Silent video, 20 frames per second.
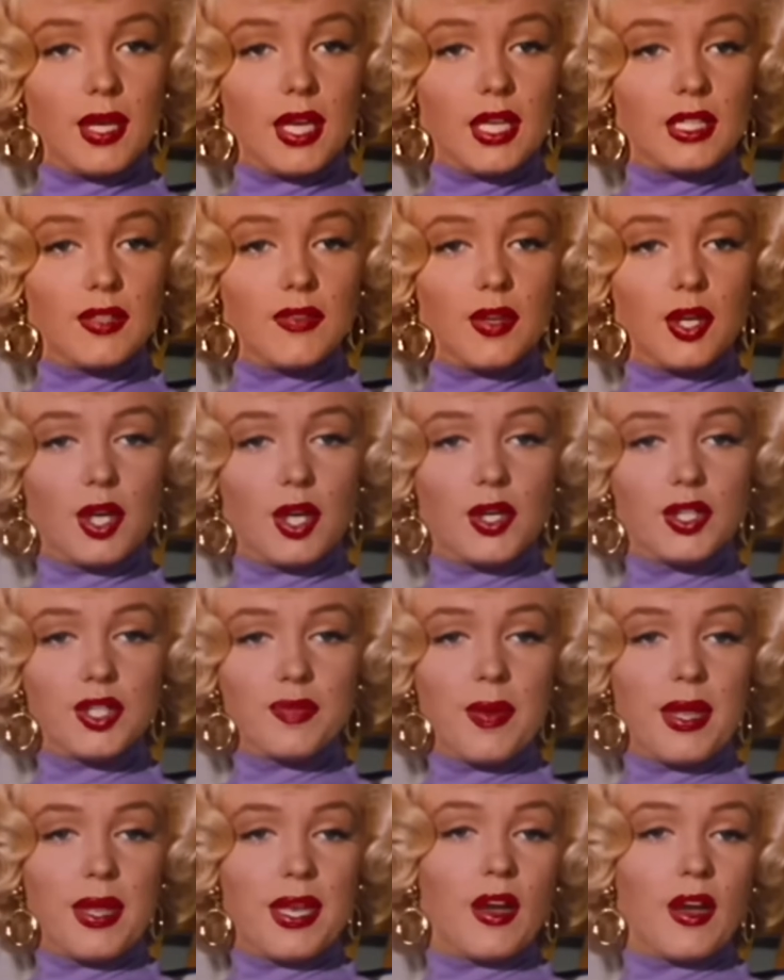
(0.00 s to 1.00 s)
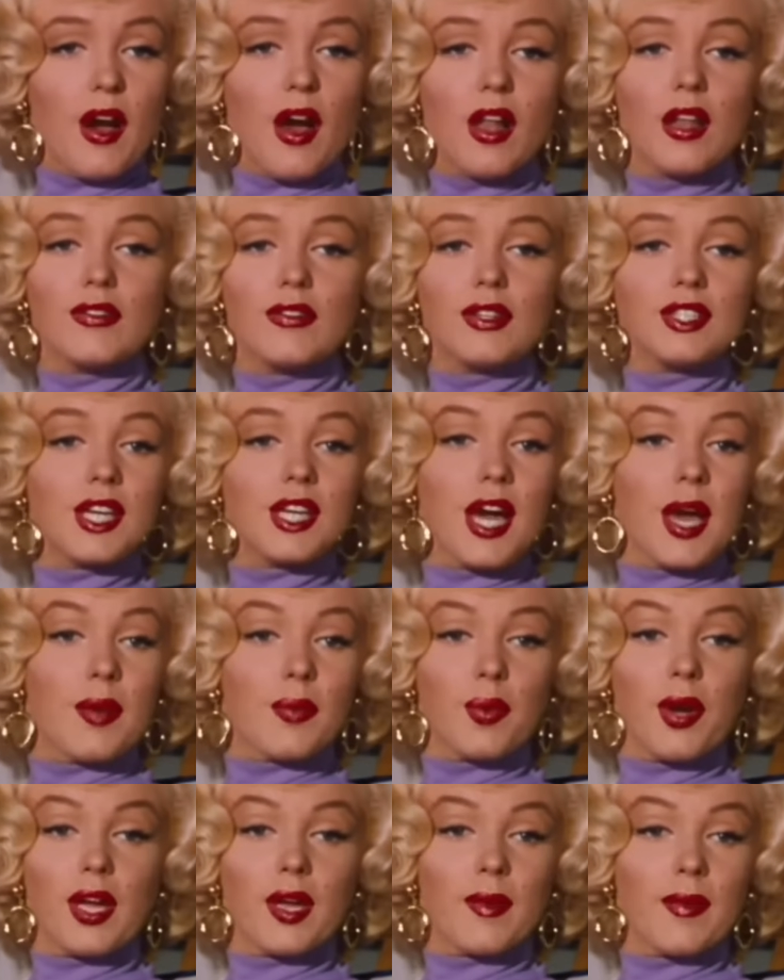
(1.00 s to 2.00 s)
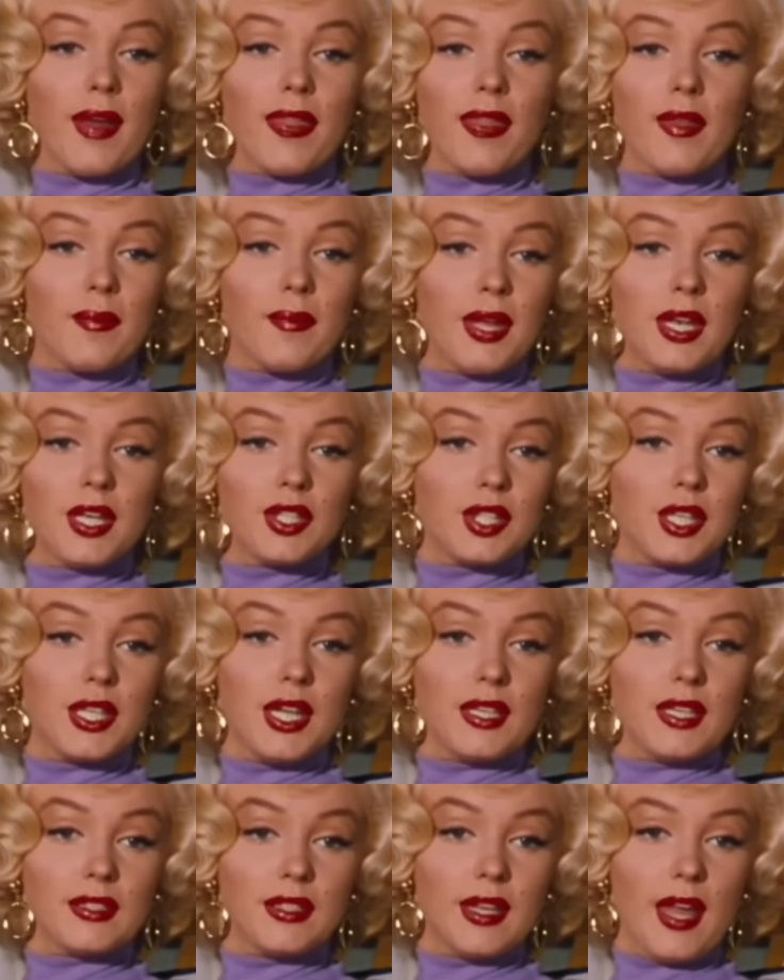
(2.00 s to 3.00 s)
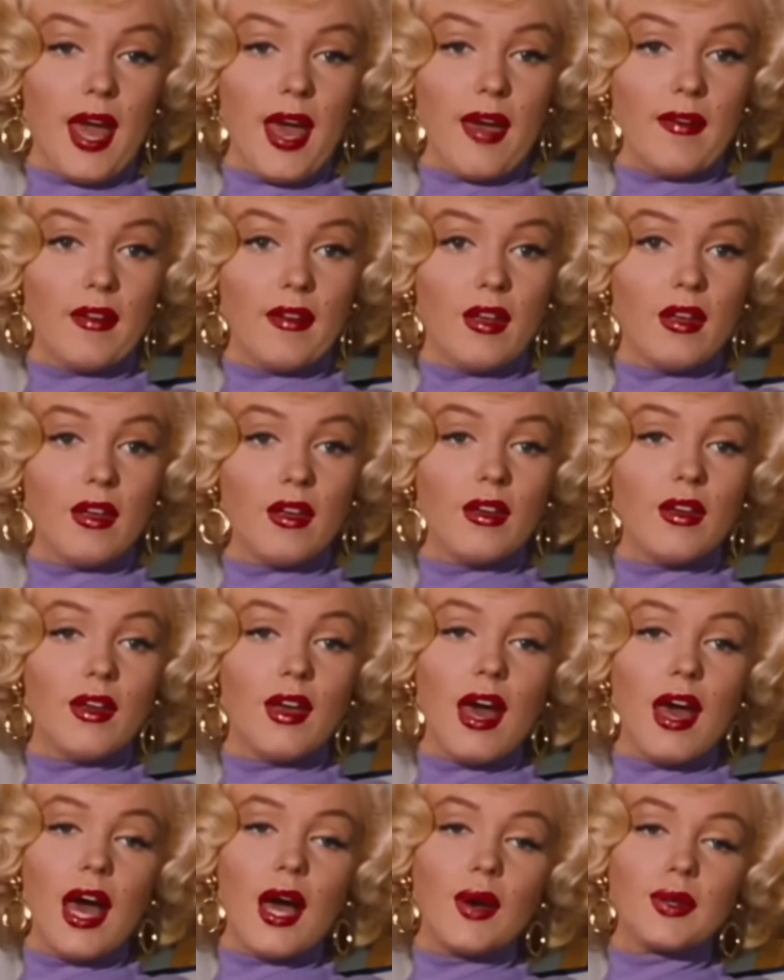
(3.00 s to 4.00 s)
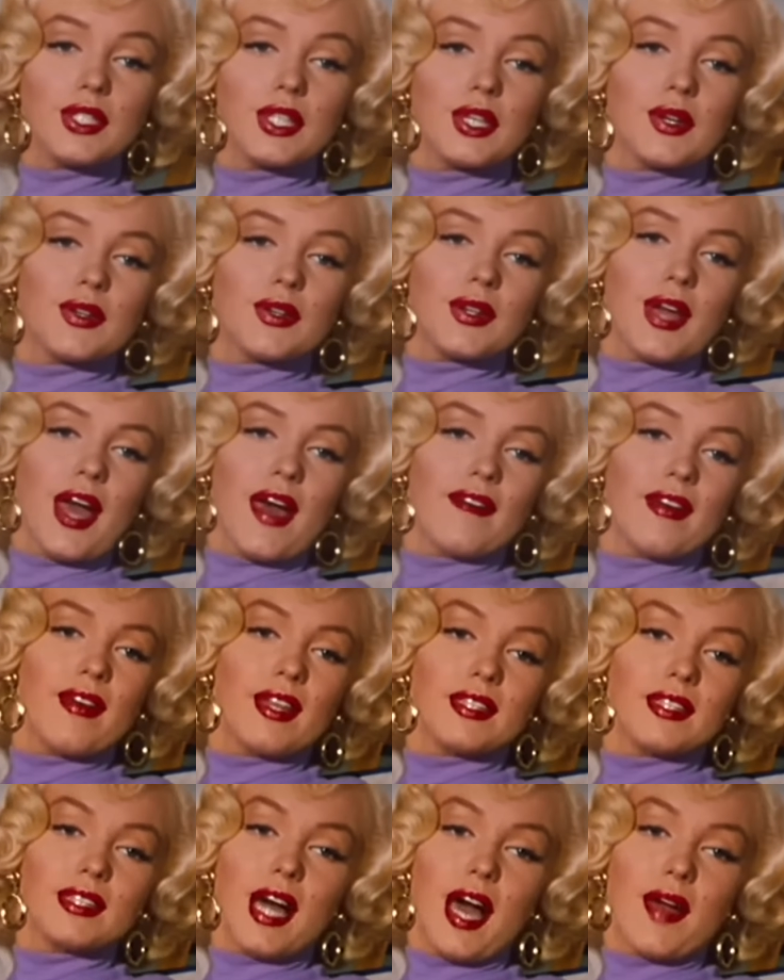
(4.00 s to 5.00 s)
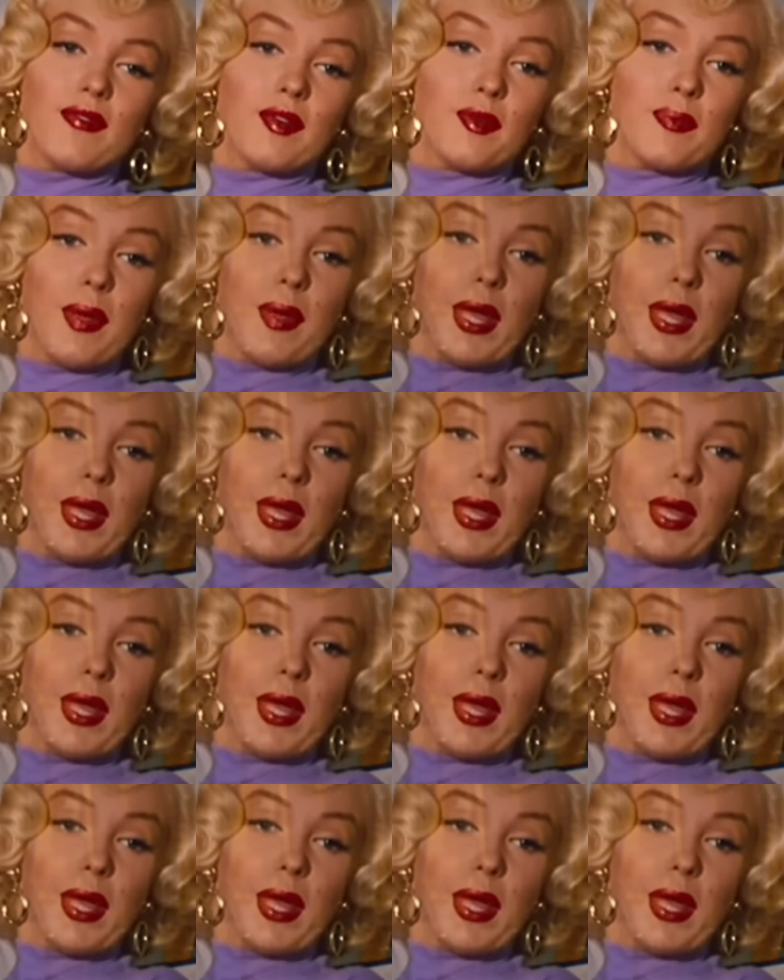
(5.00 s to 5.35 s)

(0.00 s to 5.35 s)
with more influential people in Hollywood to find fame, saying, "Both of